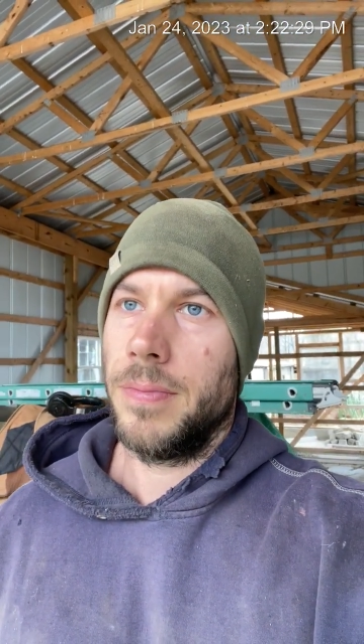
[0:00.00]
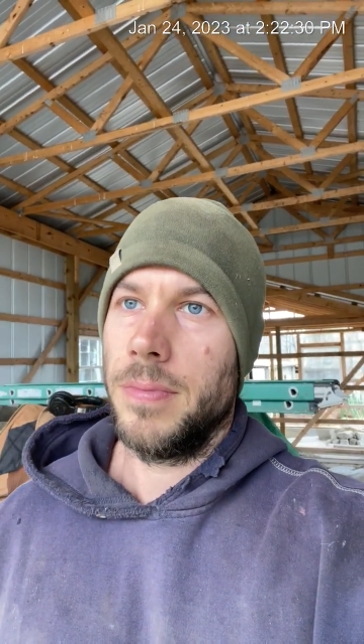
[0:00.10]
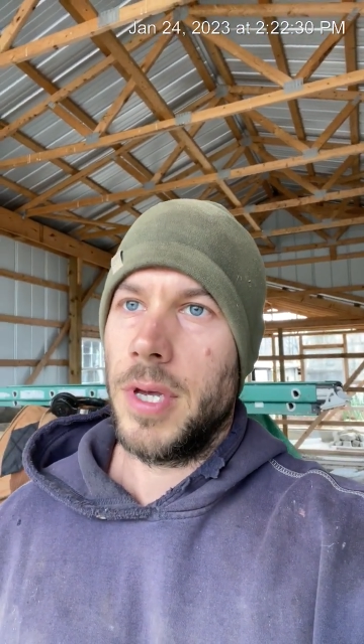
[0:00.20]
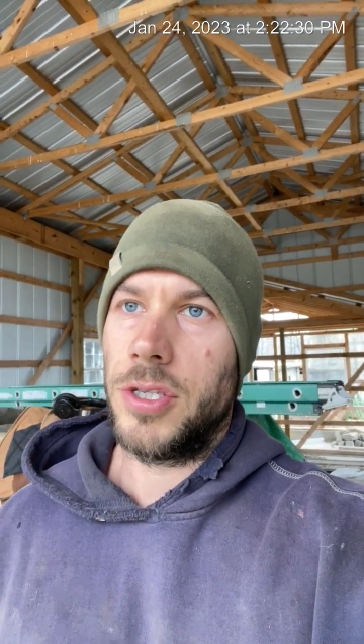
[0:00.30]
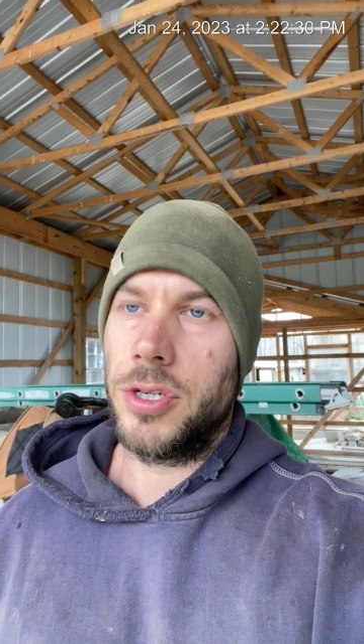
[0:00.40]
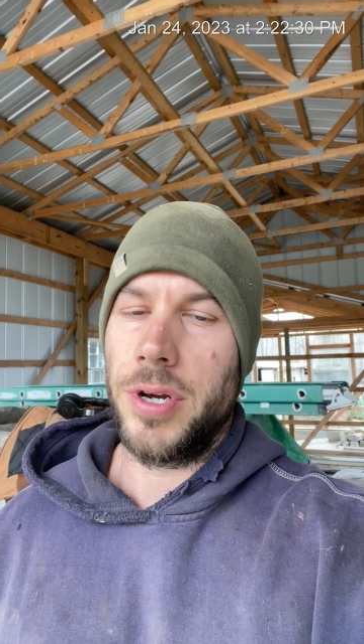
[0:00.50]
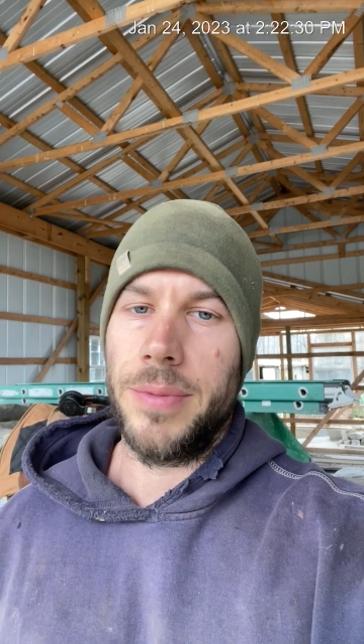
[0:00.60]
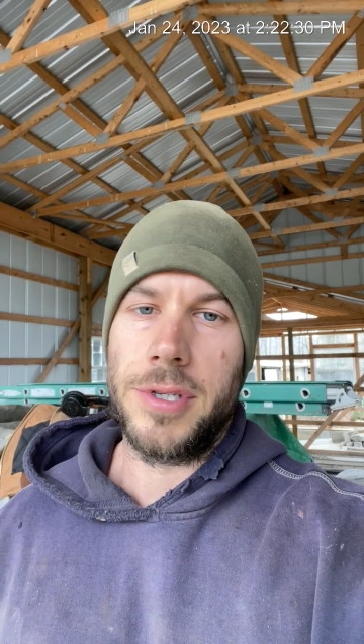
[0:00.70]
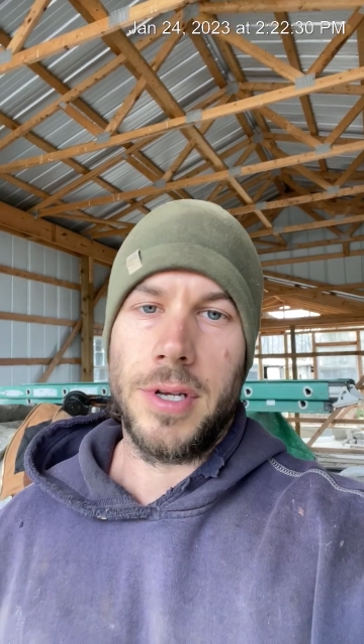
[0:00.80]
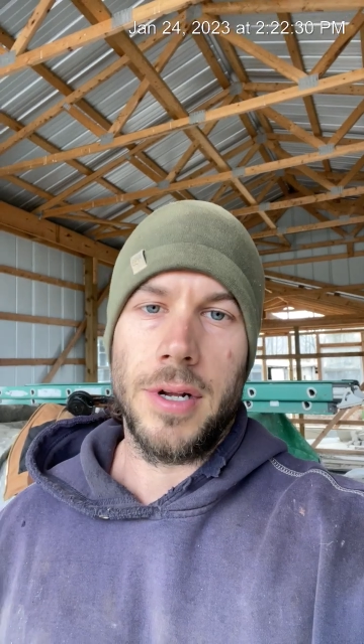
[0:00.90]
Instagram
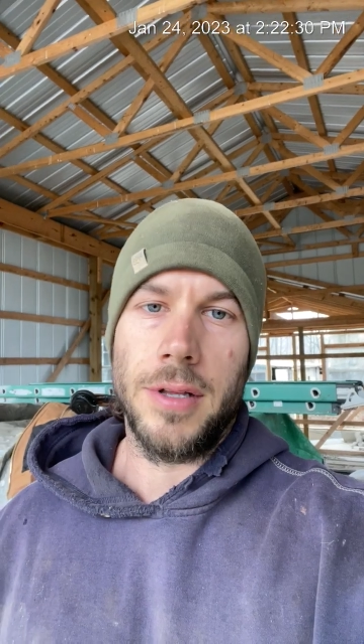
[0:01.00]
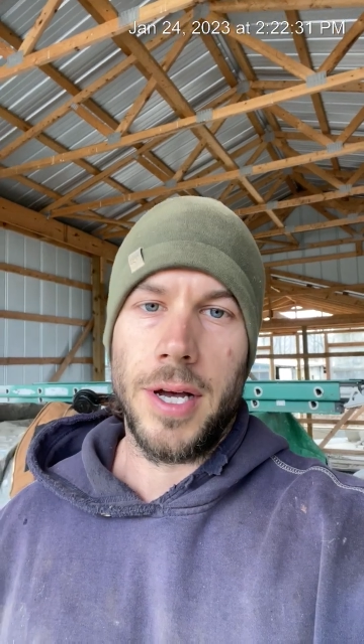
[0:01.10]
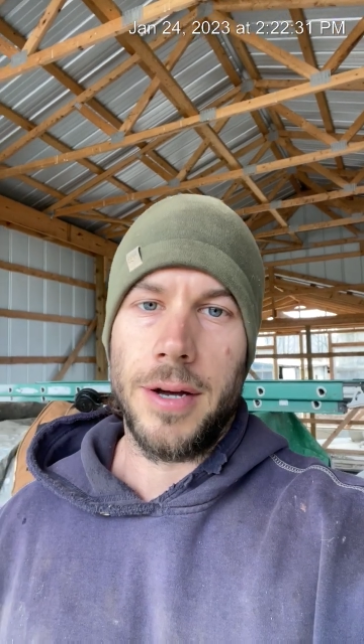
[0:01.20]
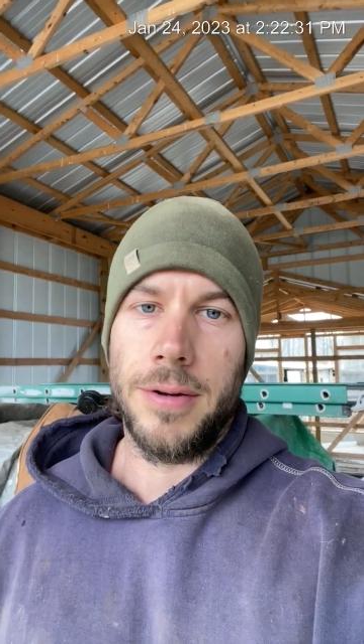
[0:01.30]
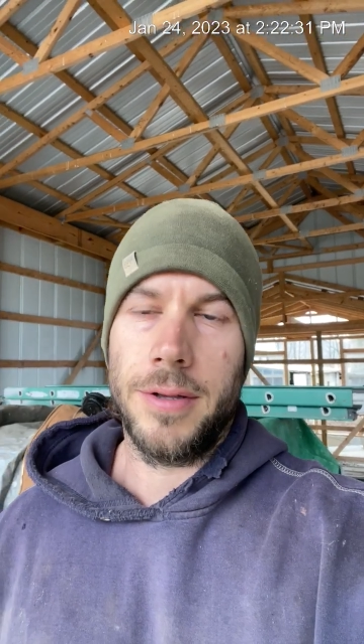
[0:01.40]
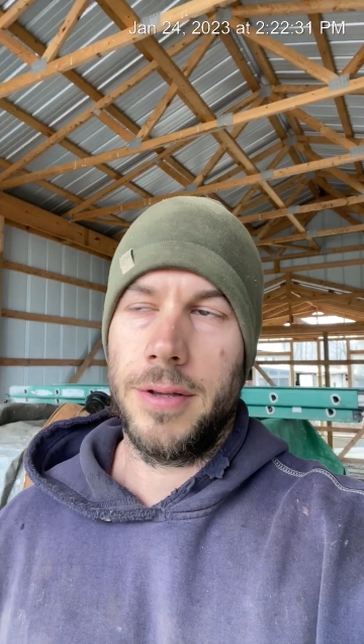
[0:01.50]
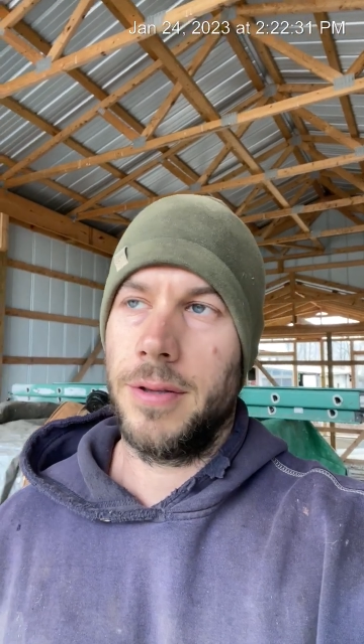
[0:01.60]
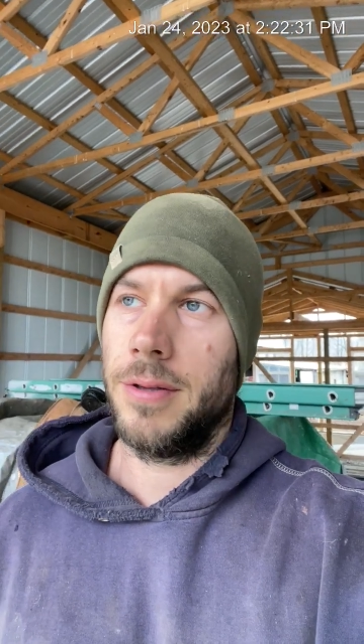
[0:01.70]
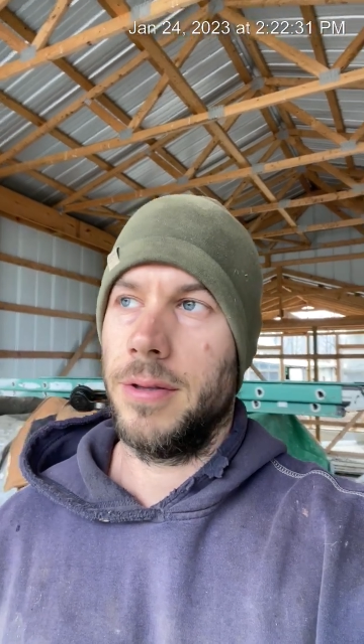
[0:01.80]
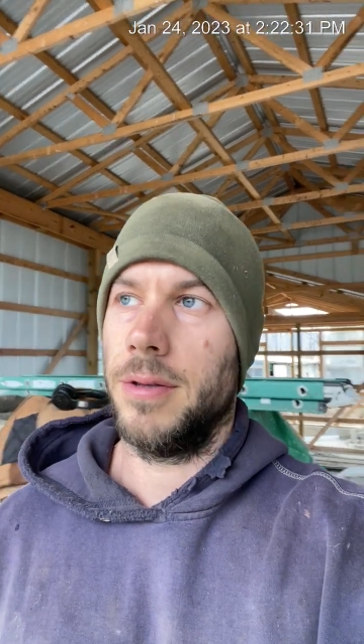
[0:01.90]
has not allowed
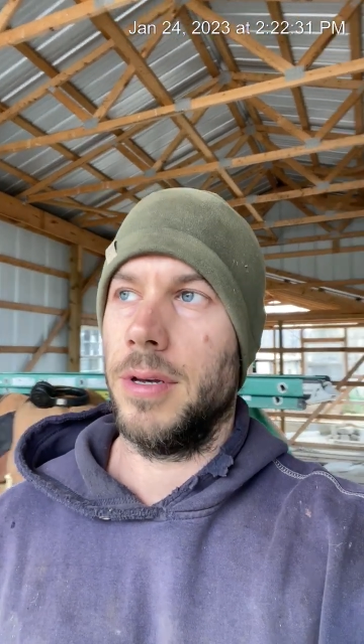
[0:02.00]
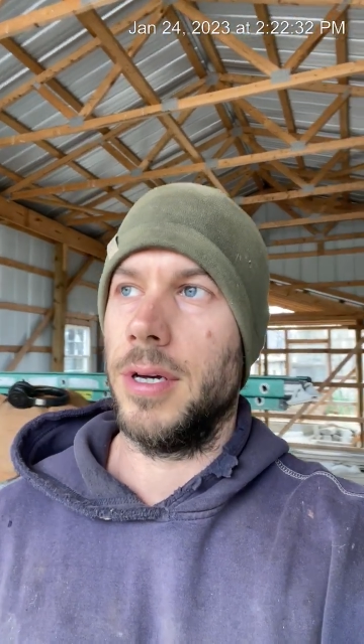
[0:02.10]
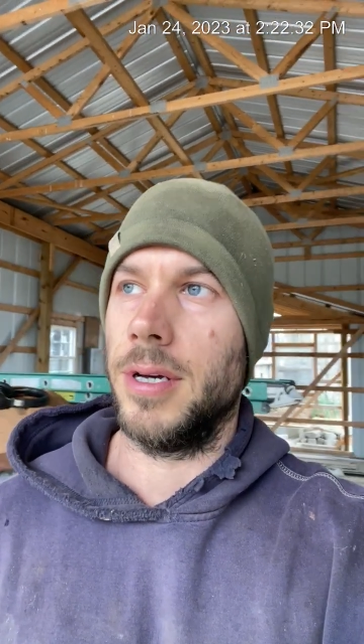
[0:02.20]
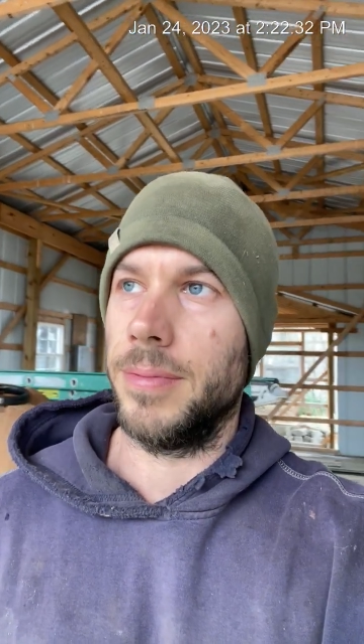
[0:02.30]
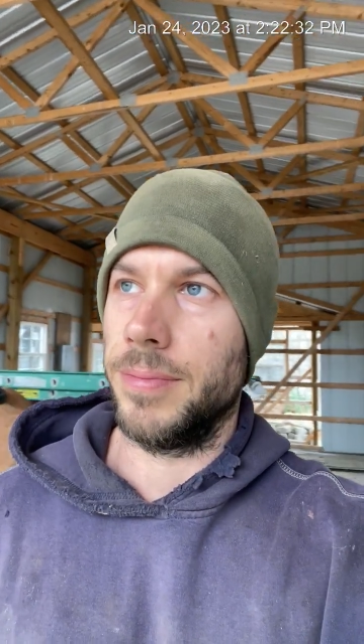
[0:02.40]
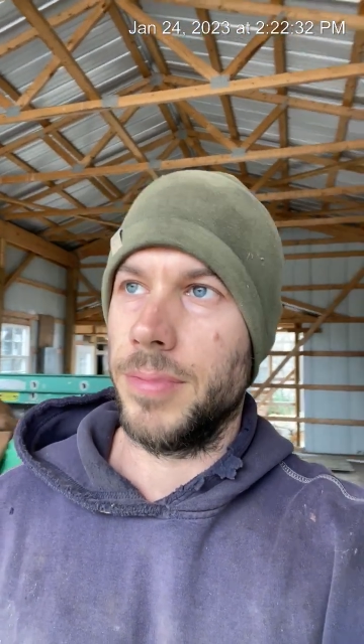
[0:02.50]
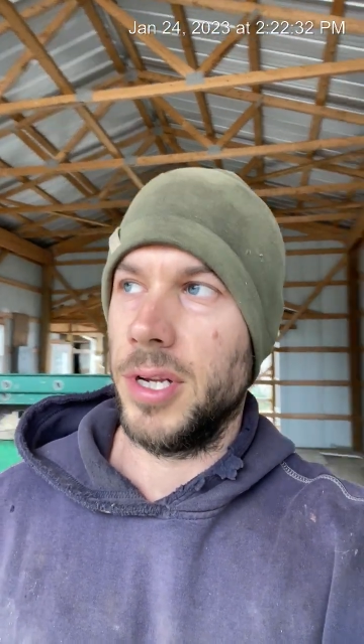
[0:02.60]
me